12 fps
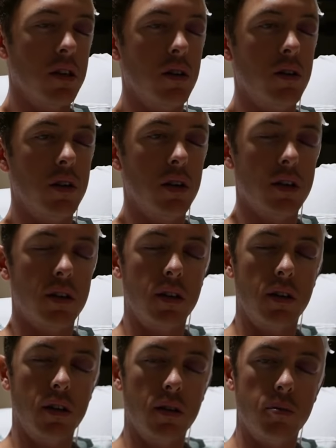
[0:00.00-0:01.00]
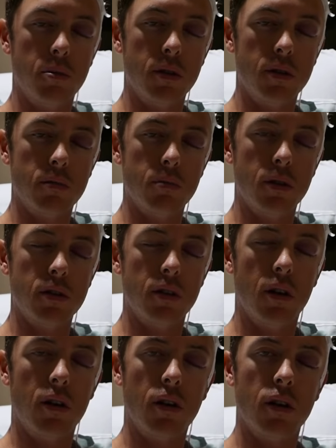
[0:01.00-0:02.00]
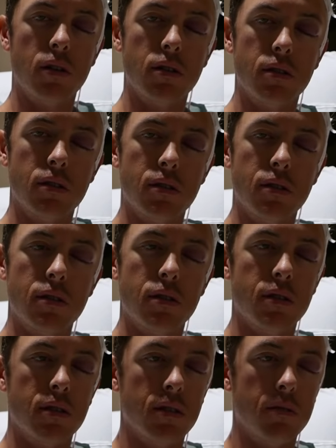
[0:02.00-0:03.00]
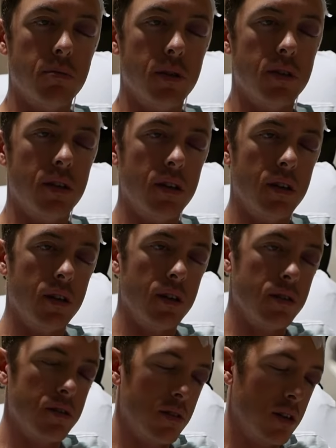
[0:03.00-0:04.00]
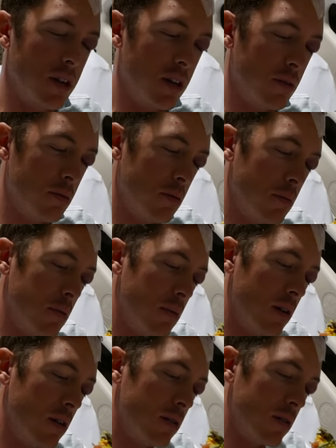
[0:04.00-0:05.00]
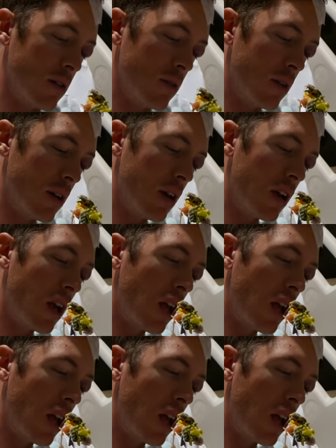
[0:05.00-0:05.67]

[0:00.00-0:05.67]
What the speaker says: Oh yeah, they cut a piece of my jaw, my tendon, so I can't open my mouth all the way.